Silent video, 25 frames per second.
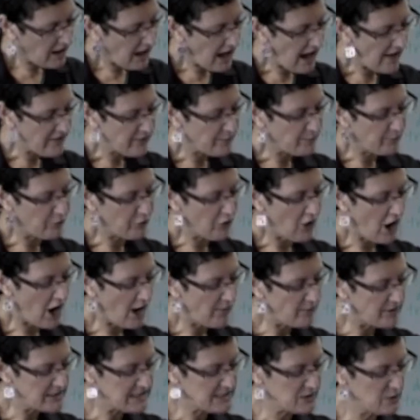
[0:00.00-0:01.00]
are the
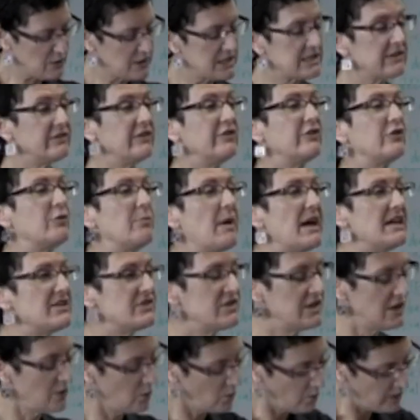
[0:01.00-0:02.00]
primary source of
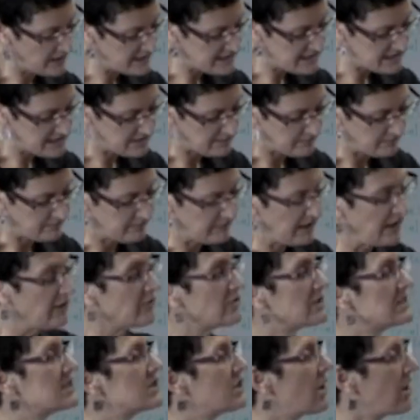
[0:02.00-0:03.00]
information and wisdom in
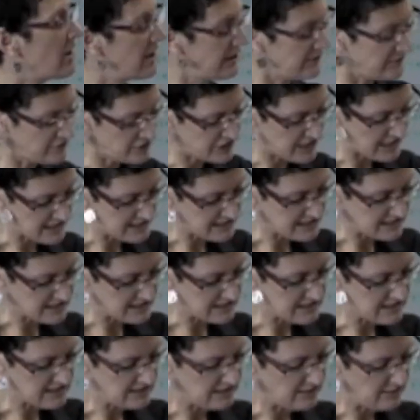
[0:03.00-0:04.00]
restorative
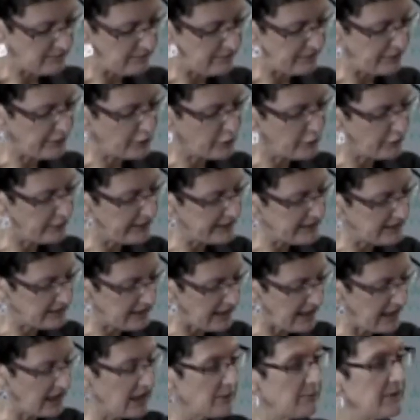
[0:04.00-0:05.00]
justice, but the critical
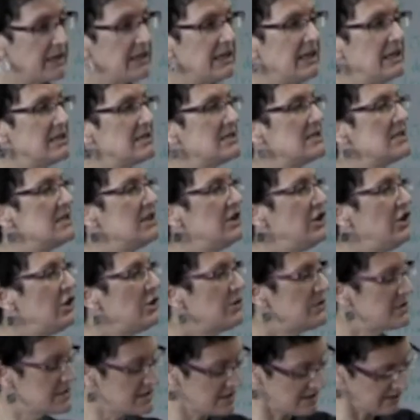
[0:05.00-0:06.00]
element is to
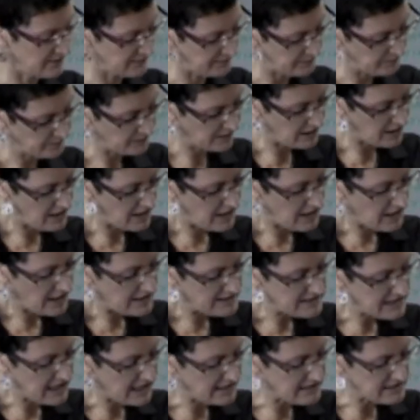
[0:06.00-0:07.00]
use them
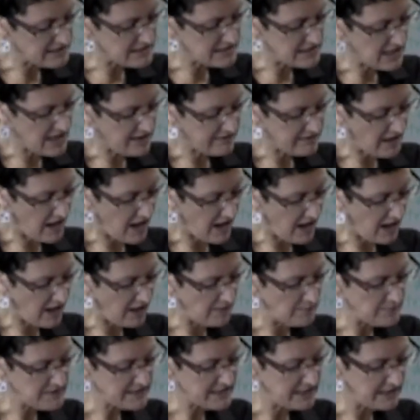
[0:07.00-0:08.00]
to understand the
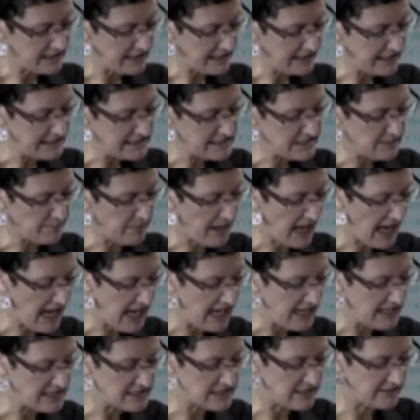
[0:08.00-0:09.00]
harms, the needs, the
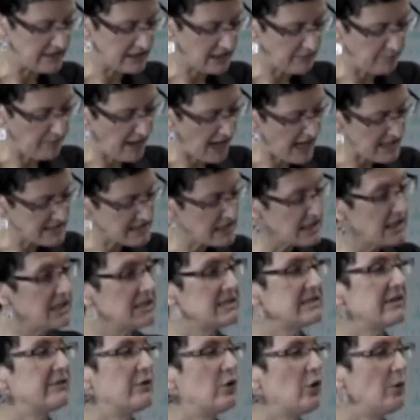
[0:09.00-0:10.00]
pains and the
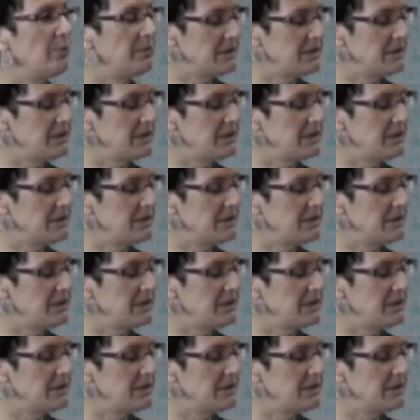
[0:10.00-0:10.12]
capacities of all